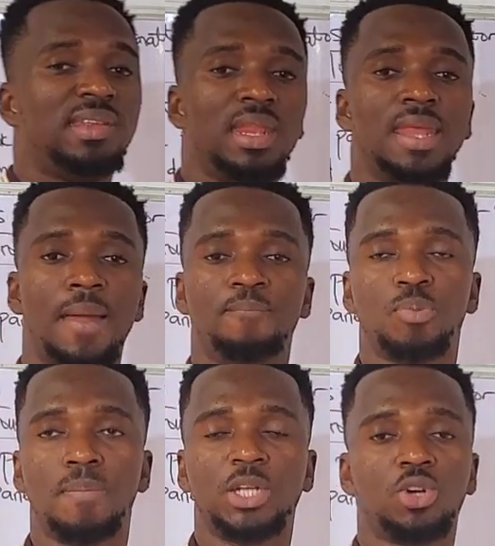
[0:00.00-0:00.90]
see them
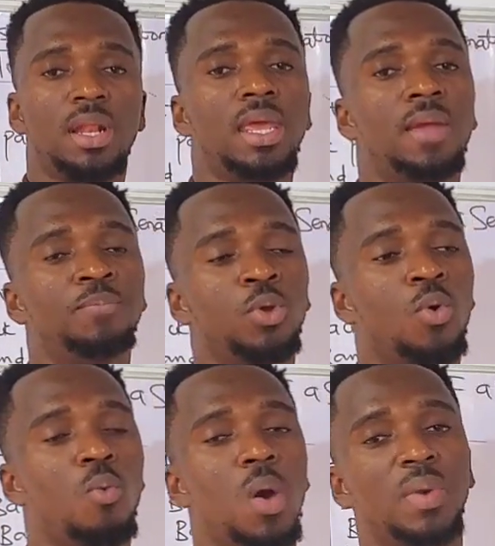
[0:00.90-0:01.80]
majorly
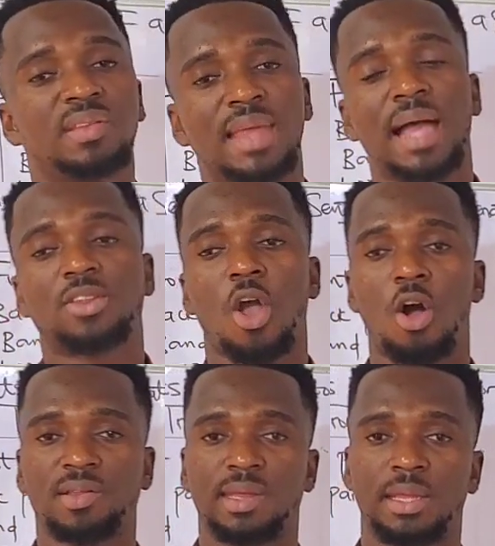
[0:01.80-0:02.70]
when we start
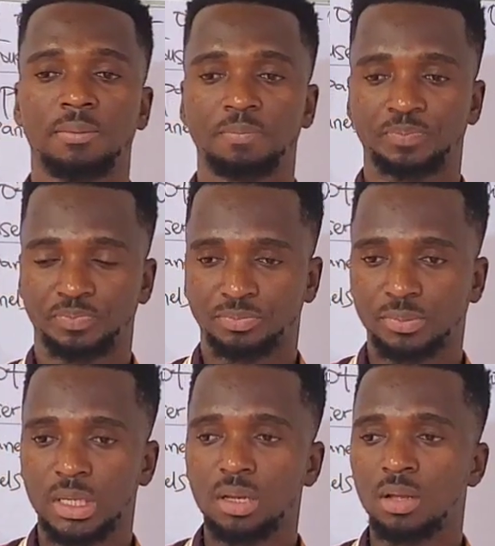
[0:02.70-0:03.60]
cutting,
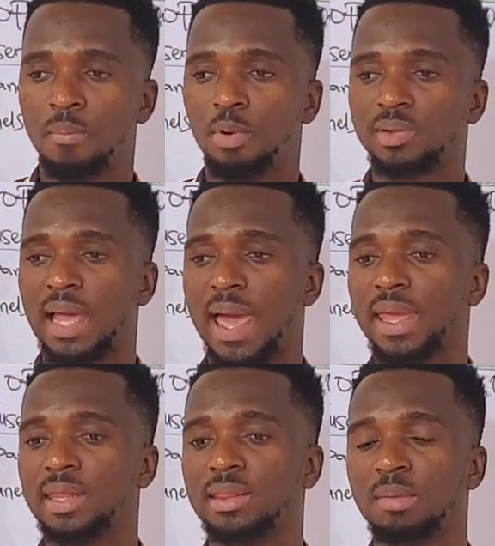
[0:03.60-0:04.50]
but
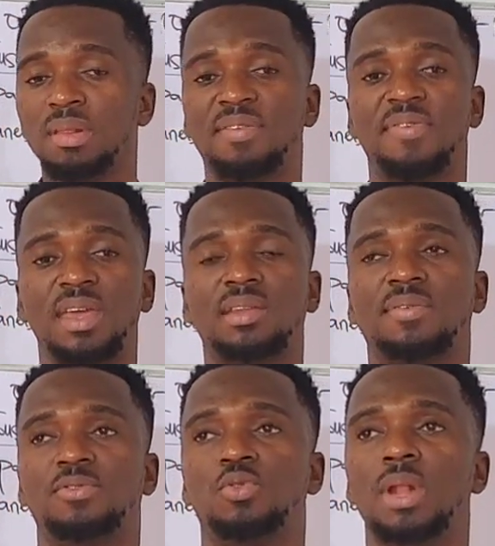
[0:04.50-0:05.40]
I deem it fit
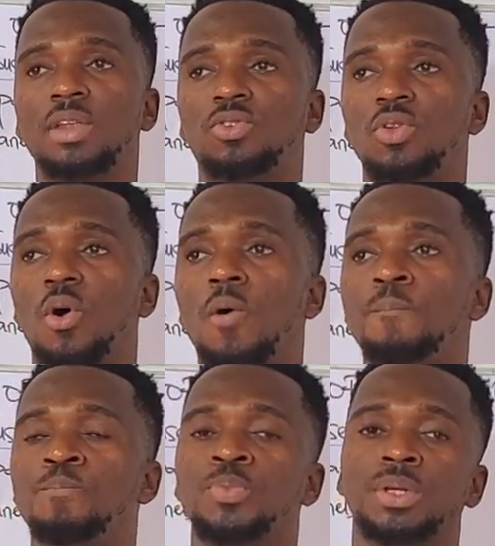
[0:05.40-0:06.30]
to let you
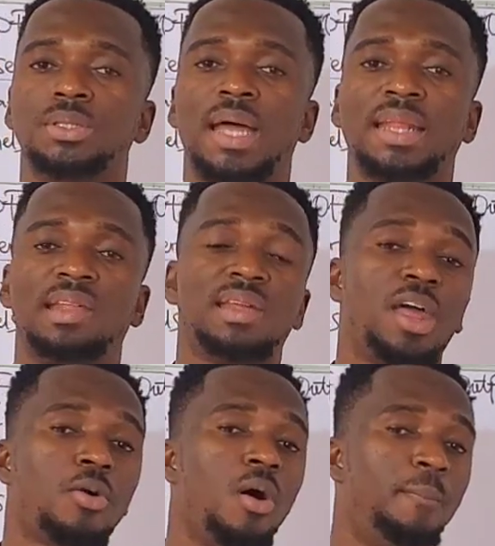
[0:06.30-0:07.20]
know that these
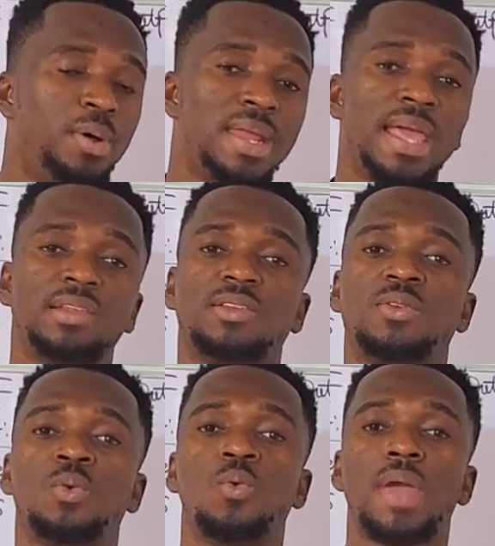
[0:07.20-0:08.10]
are the
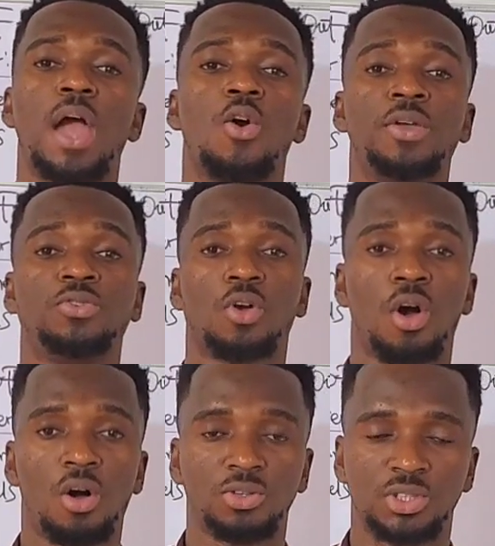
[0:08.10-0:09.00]
components we are going to
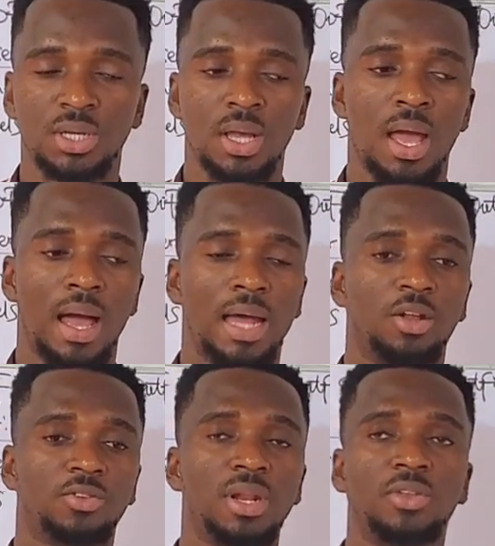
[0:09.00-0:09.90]
cut, and
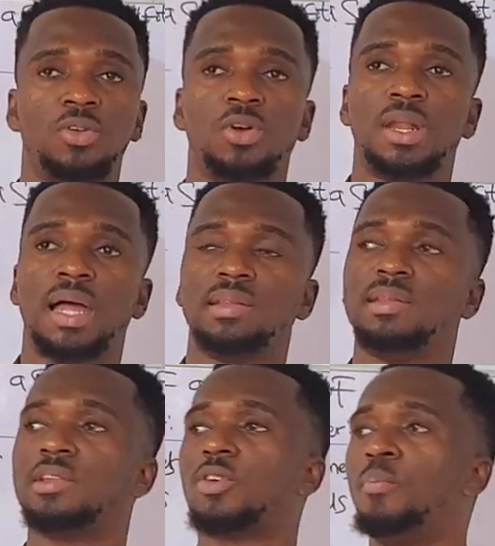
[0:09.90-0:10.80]
also let you know that
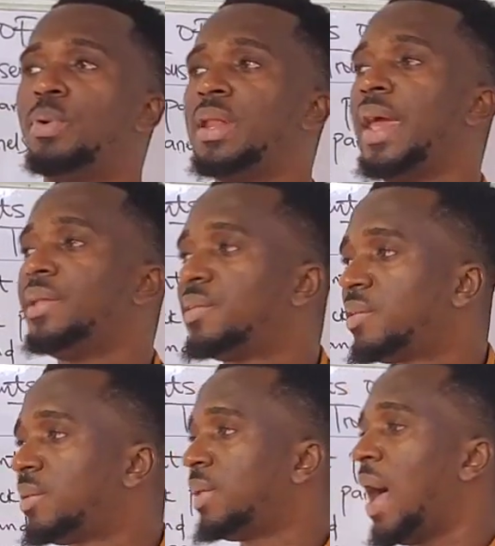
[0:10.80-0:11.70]
these
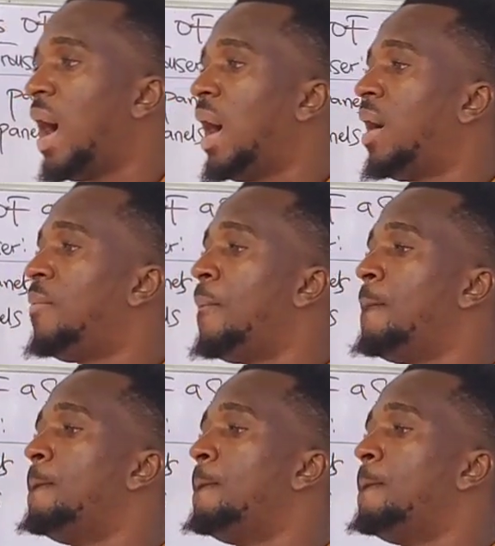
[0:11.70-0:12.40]
components are